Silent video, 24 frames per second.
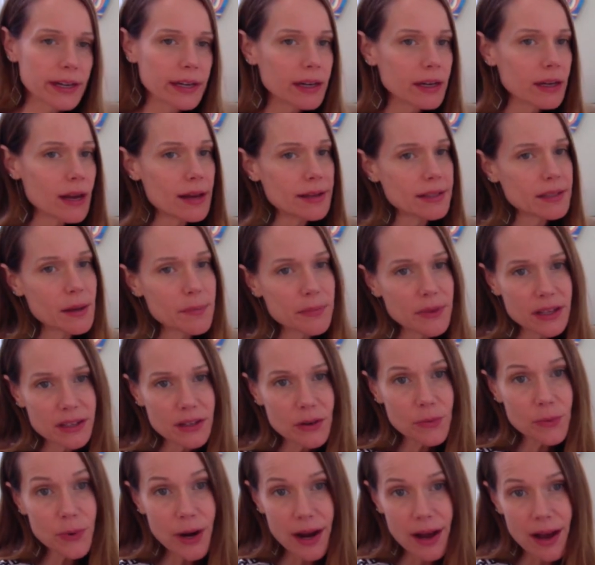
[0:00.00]
to need something to
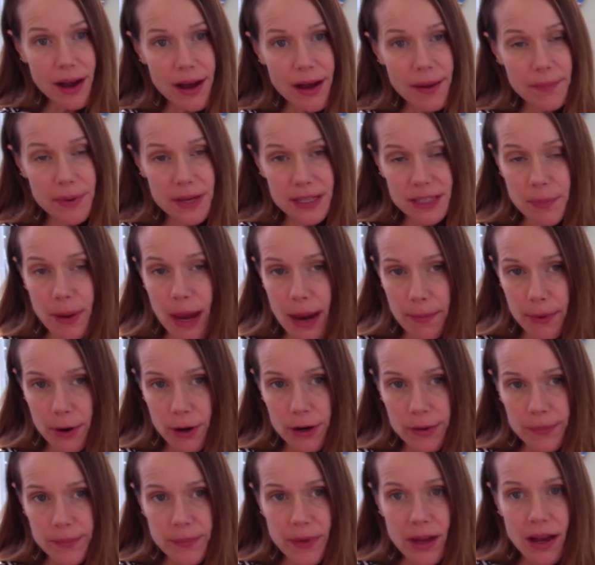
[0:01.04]
write, a piece of
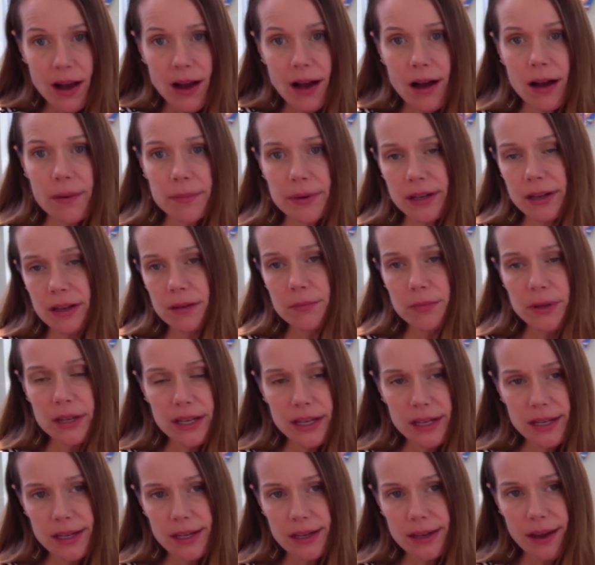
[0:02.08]
paper. Um, it can
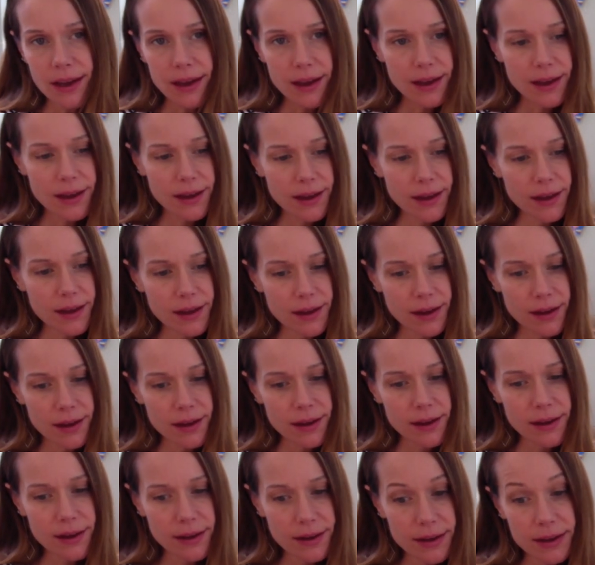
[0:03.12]
be
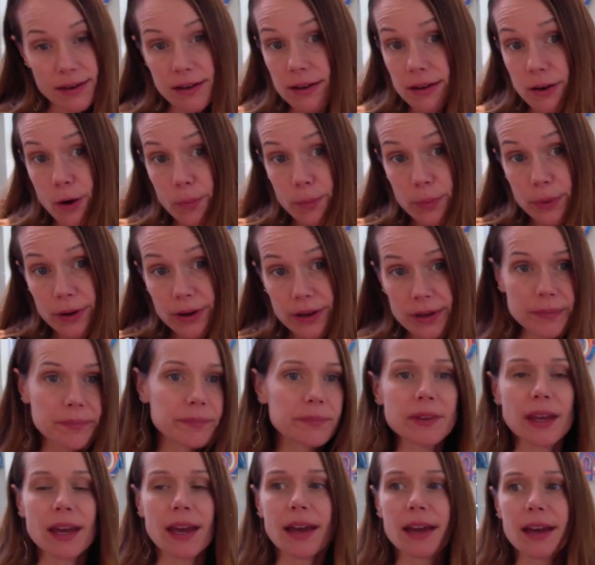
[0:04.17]
a in a notebook,
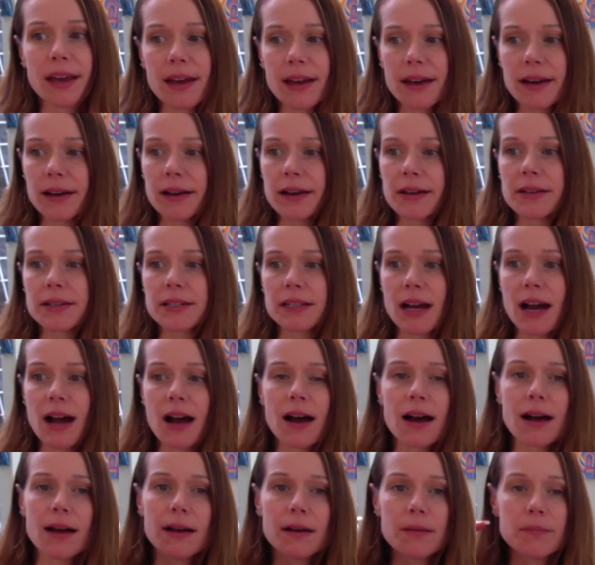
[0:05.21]
and
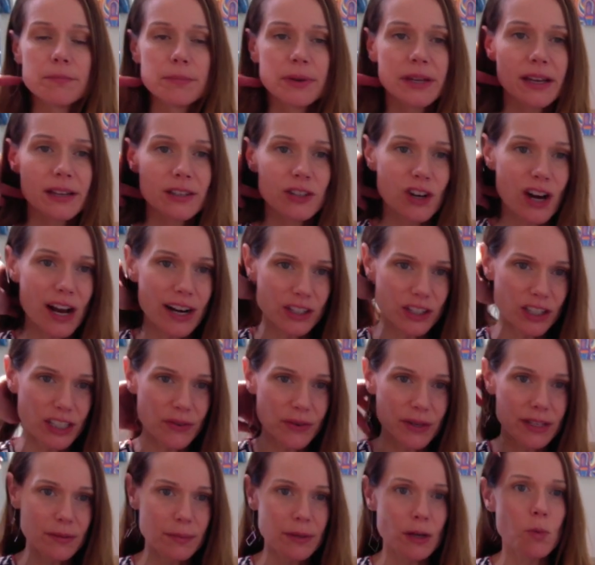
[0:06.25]
um, because you're actually
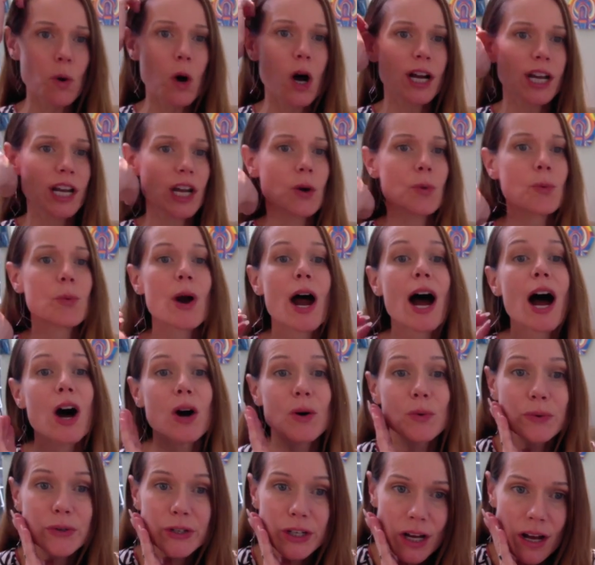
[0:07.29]
going to be walking
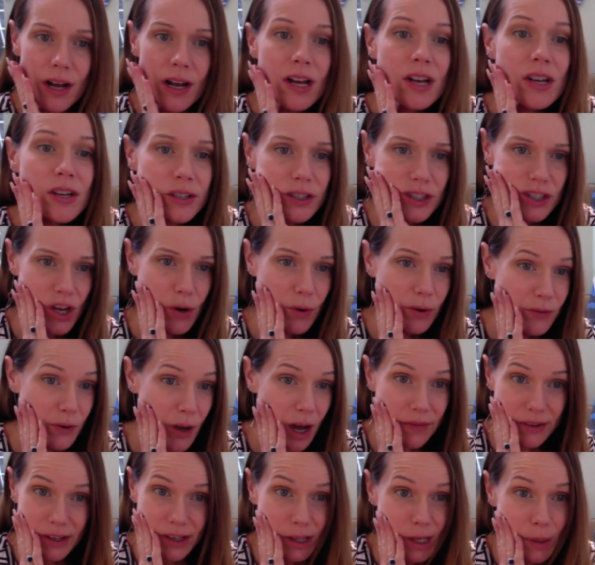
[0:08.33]
around. So if you
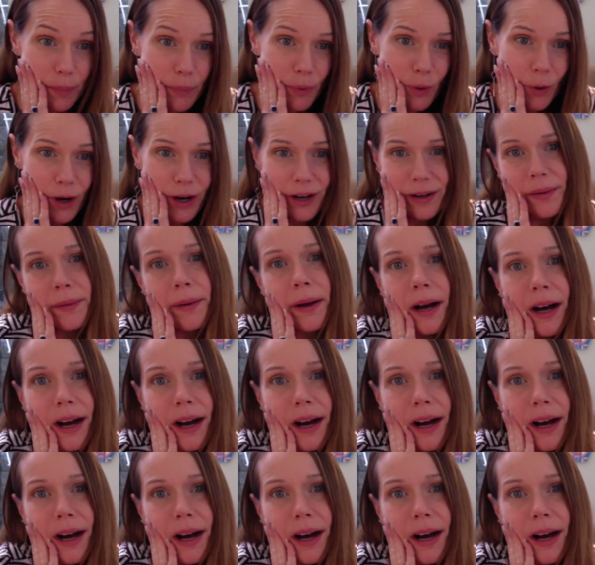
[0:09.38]
have a clipboard,